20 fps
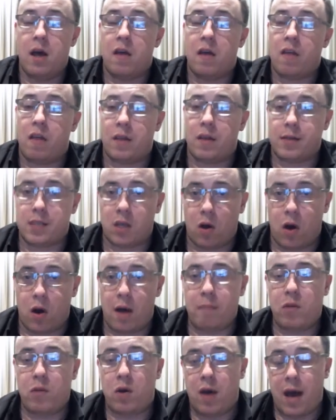that the
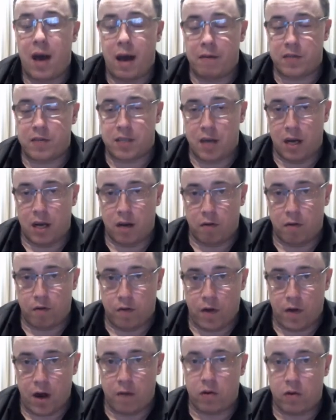time you have sitting in
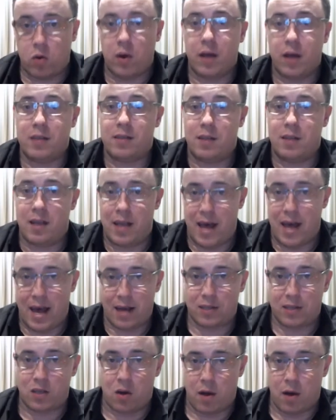front of you is
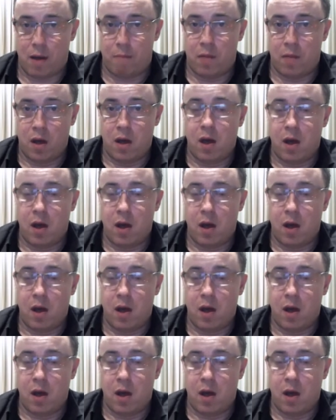their time.